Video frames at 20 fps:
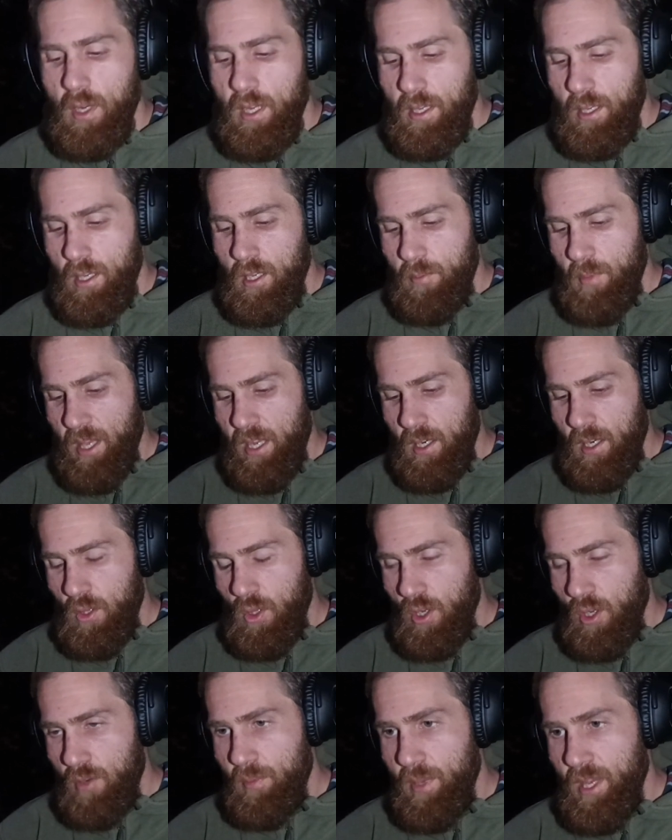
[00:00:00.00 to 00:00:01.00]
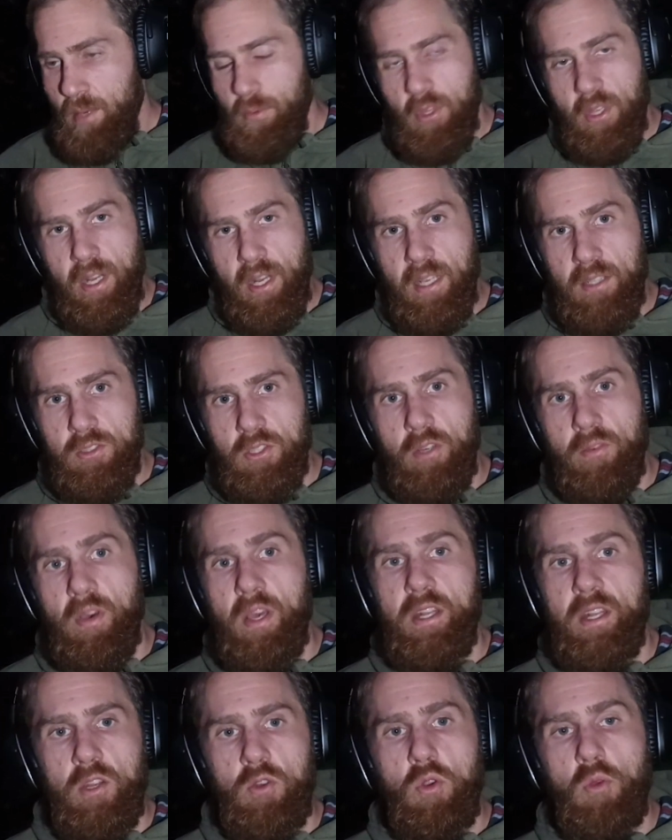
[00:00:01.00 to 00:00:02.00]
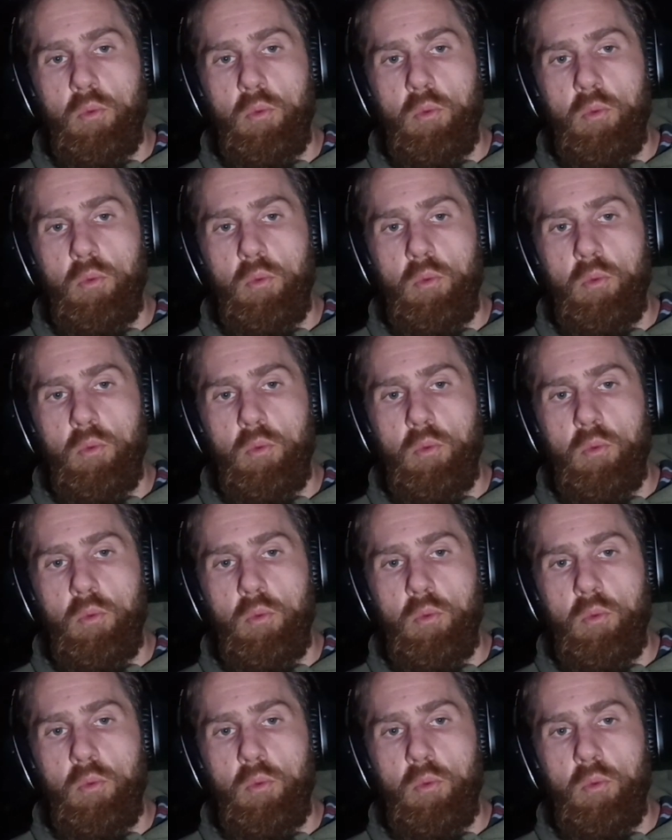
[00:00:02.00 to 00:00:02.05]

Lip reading: And a lot of people in our survey did